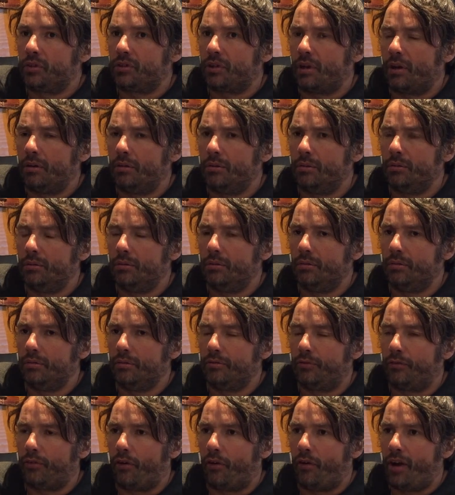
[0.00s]
So
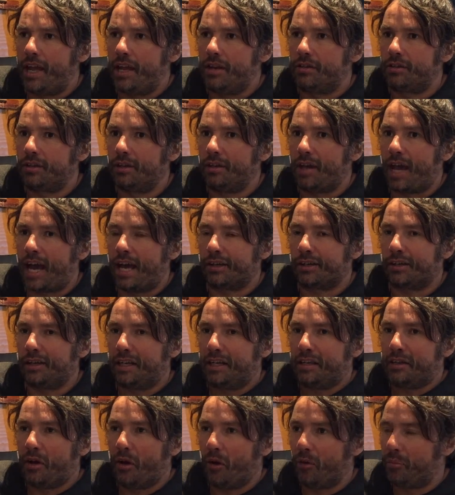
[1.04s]
for it to
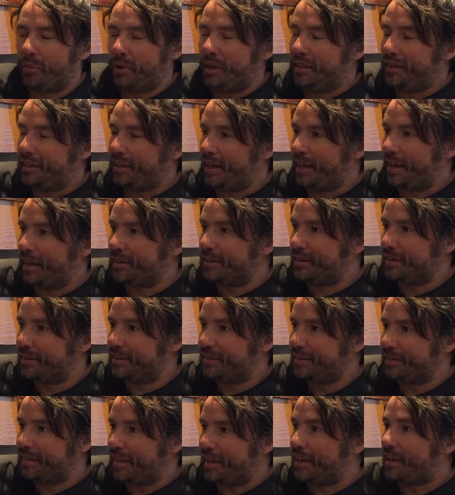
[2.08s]
actually not be the end,
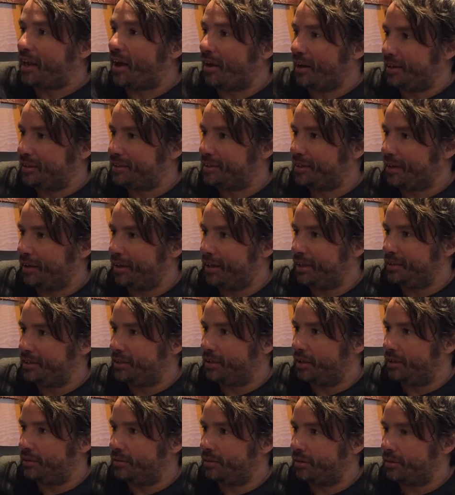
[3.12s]
in hindsight,
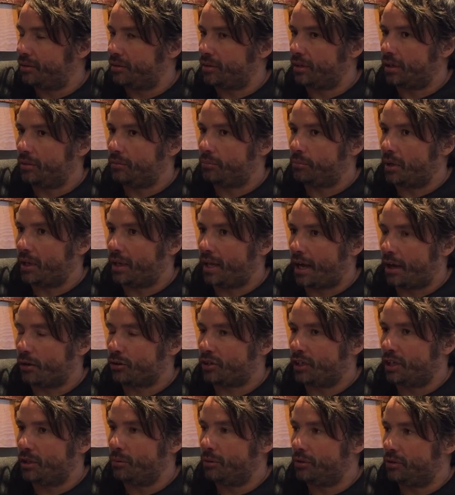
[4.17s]
but
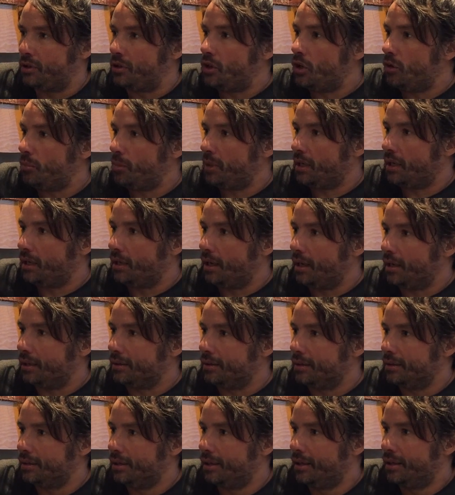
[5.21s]
actually it was a new
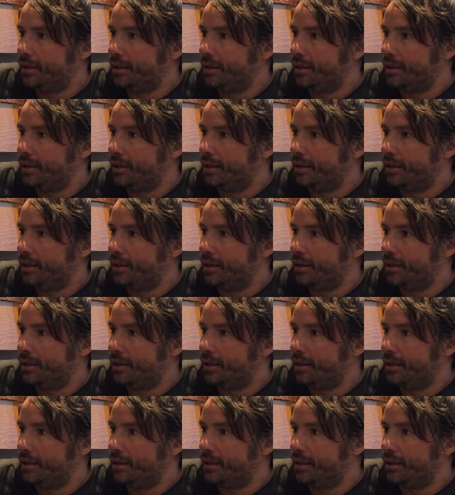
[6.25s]
beginning.